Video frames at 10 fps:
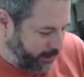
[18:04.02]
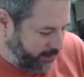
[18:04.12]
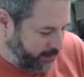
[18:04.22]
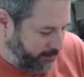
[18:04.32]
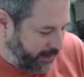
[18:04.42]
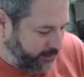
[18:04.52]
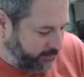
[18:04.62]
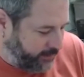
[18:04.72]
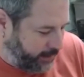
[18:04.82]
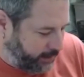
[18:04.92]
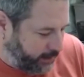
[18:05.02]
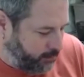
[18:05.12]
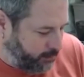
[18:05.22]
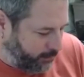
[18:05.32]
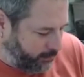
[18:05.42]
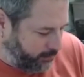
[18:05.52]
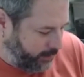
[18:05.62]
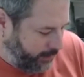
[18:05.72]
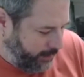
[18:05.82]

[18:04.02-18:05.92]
button to make it say hello world.